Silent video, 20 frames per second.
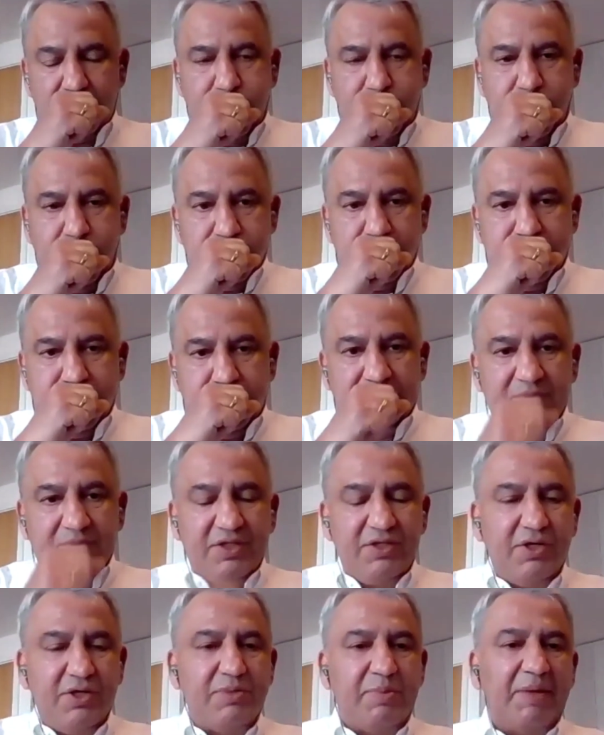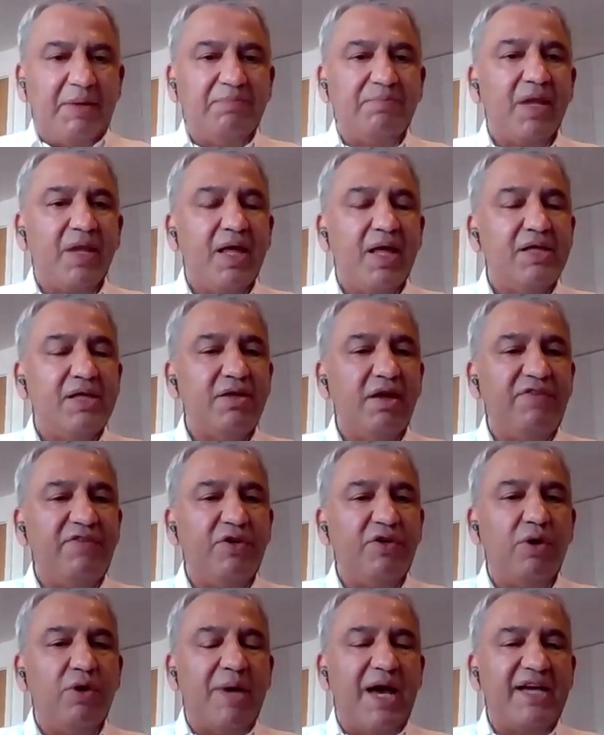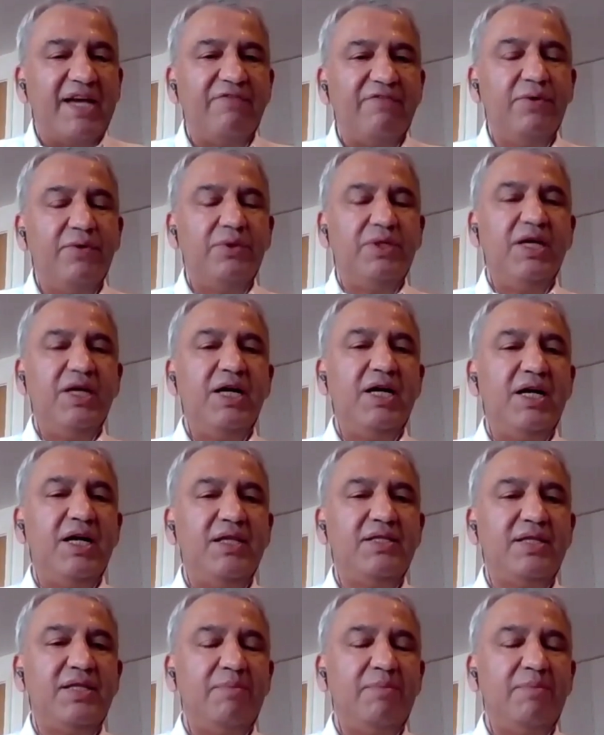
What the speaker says: Excuse me. So if you go back a few years,